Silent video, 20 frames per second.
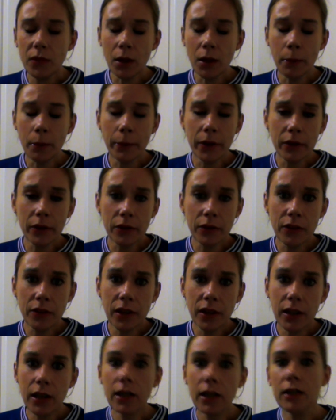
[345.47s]
But the
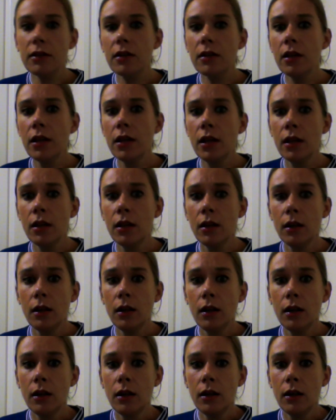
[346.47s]
thing is,
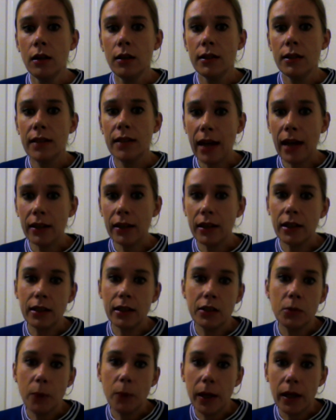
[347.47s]
technically
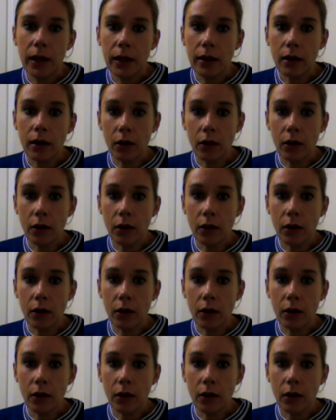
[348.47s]
speaking,